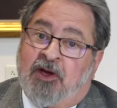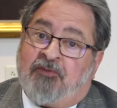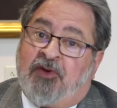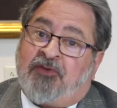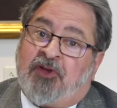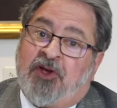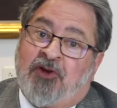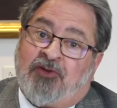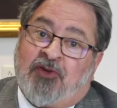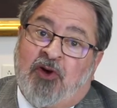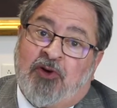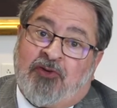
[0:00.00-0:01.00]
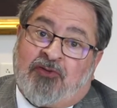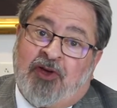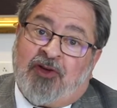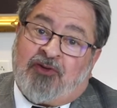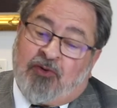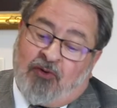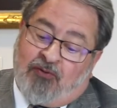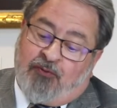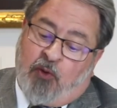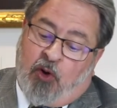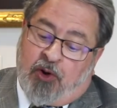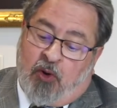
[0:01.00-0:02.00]
50 years ago, you see, Israel
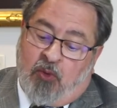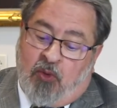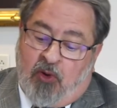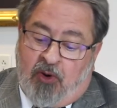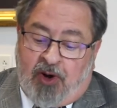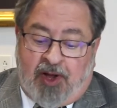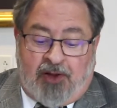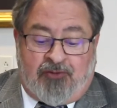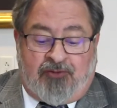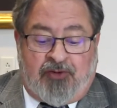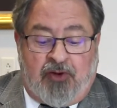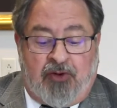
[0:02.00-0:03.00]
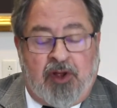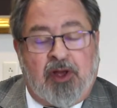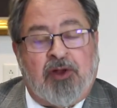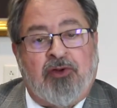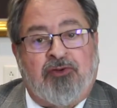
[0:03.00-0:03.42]
fought a war against Syria,